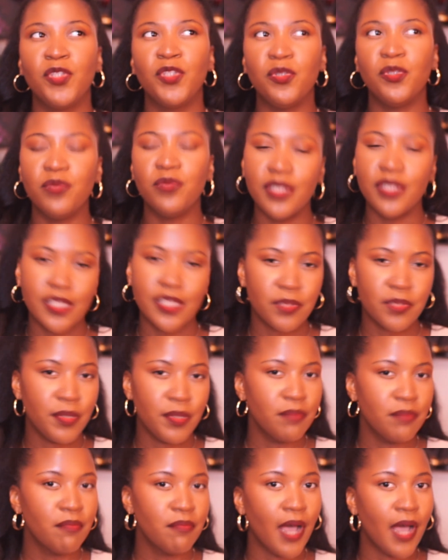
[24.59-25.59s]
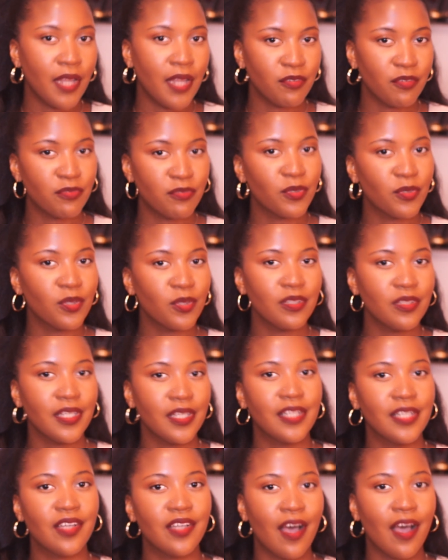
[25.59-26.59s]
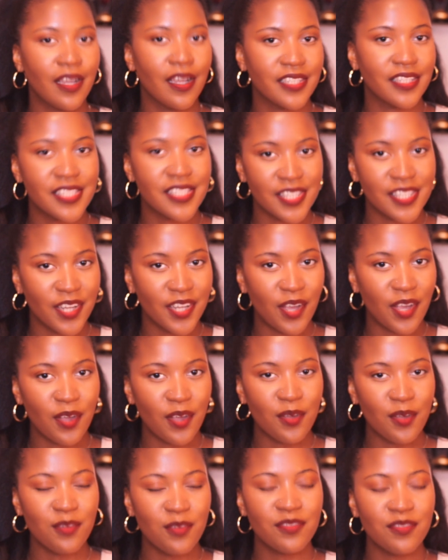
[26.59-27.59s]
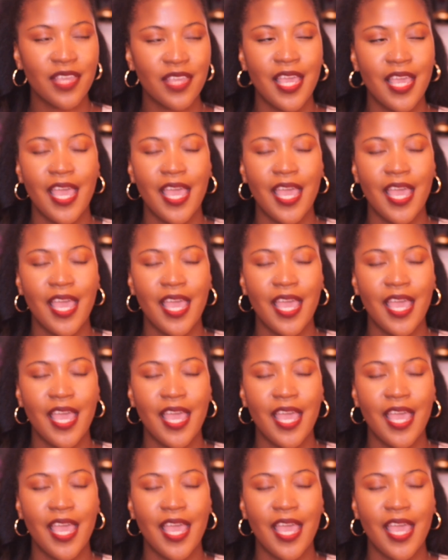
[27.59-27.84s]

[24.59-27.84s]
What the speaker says: you need to be mindful and cognizant of,